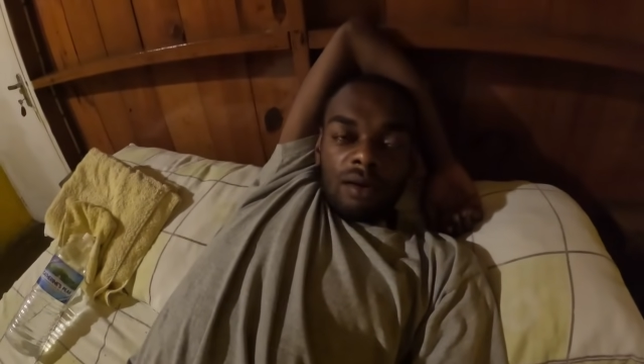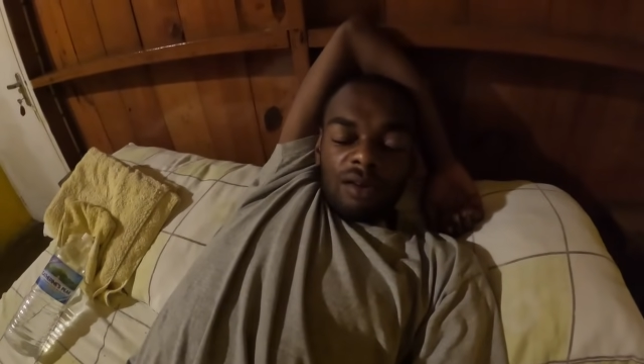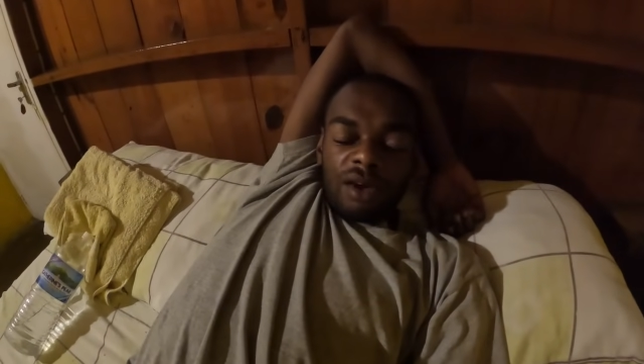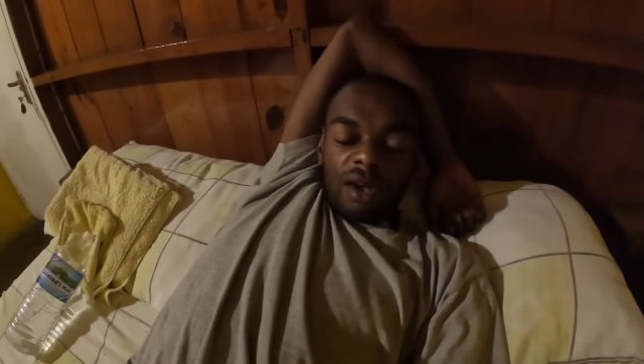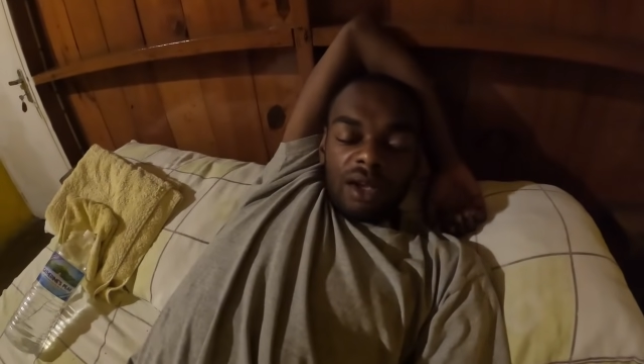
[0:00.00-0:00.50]

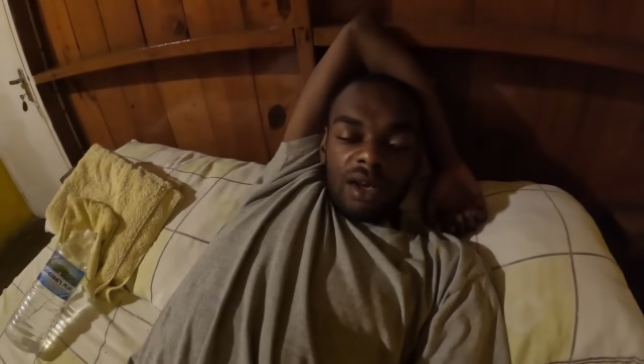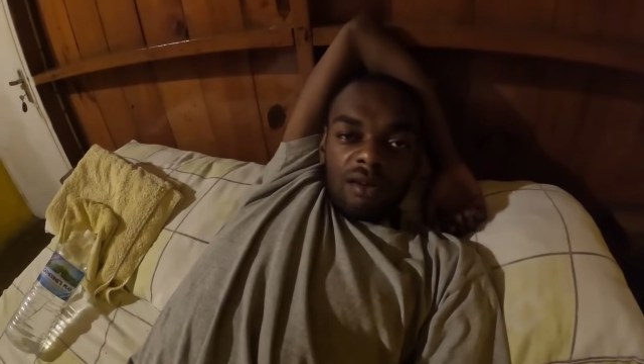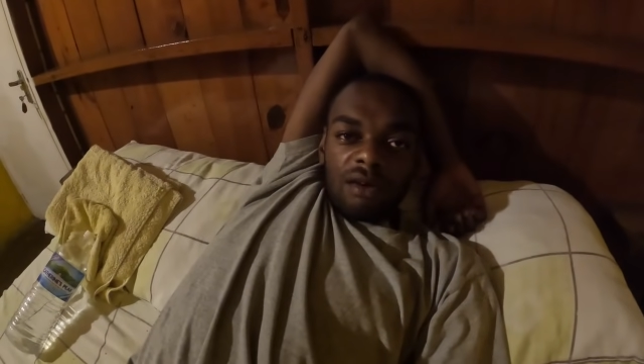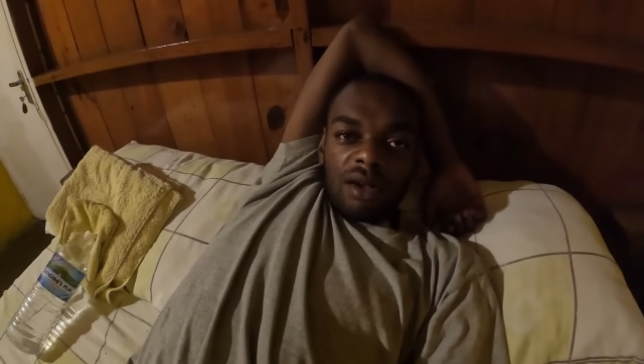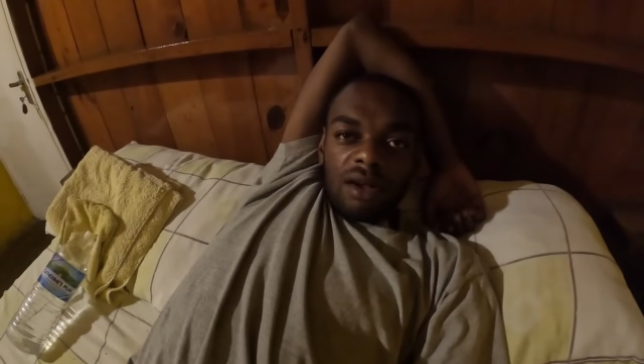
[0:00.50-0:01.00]
checking
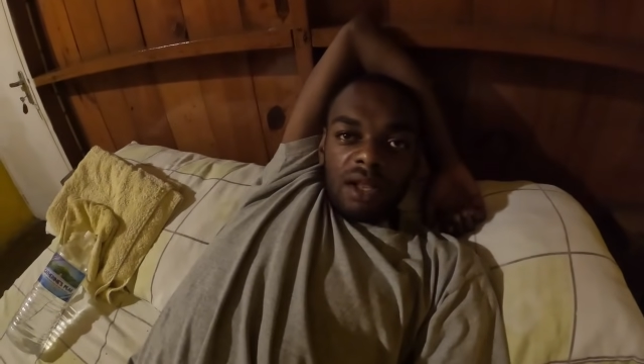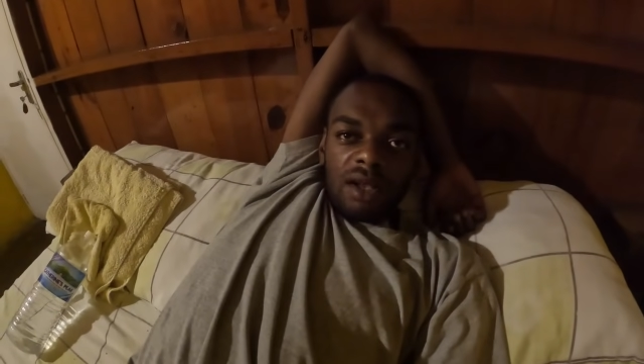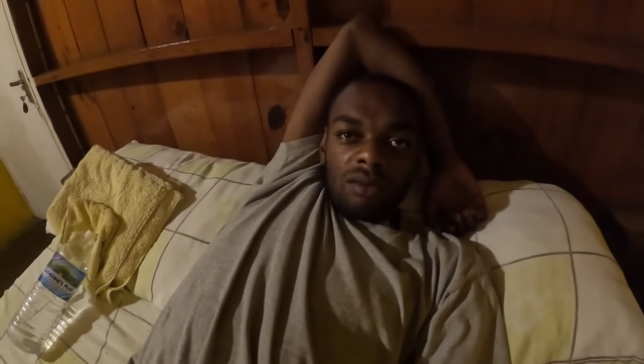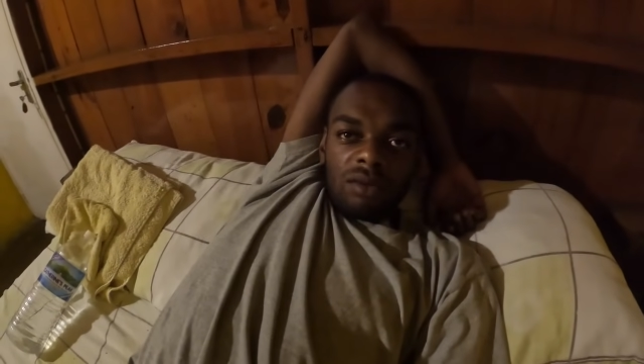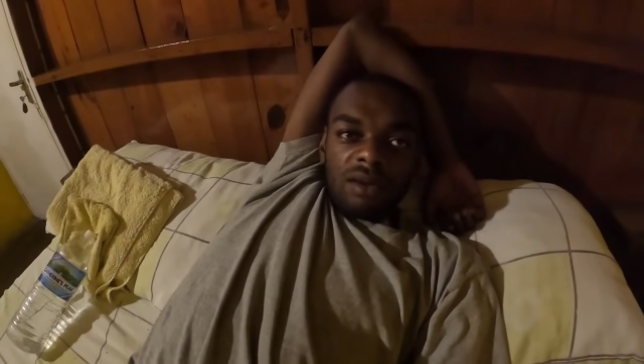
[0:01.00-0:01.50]
your ID
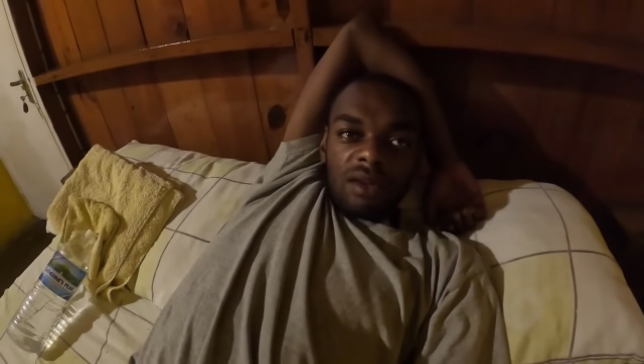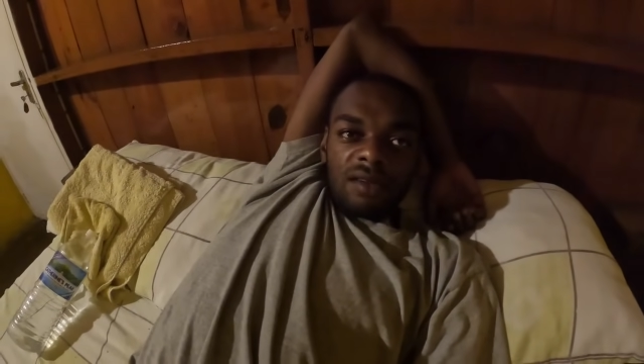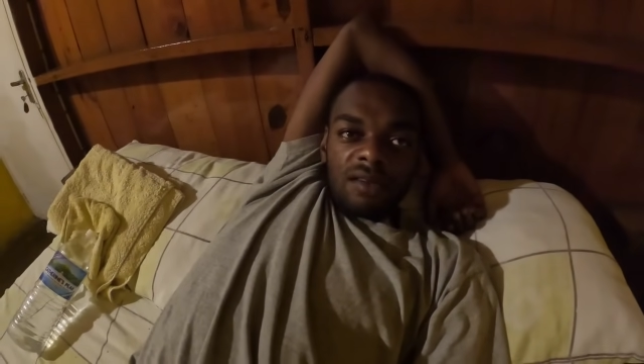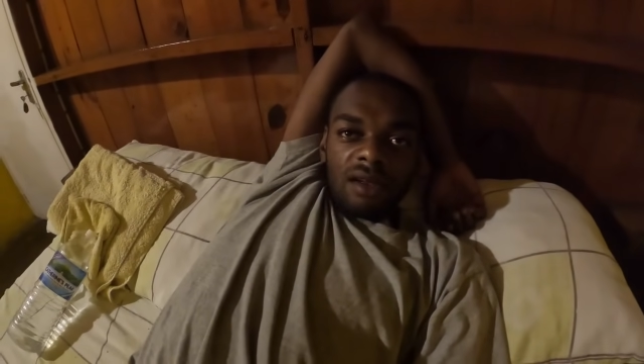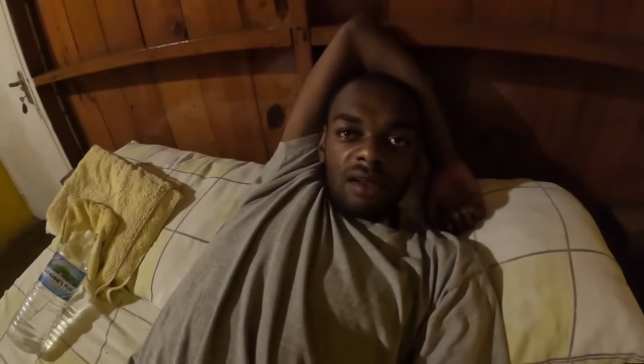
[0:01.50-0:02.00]
and all of
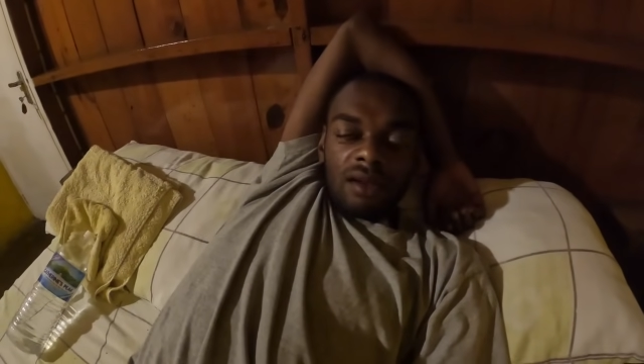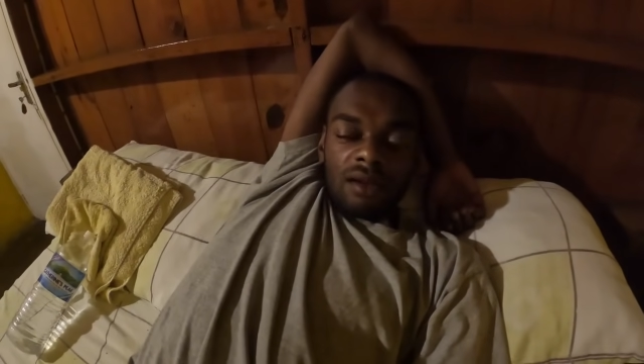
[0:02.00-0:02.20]
this here.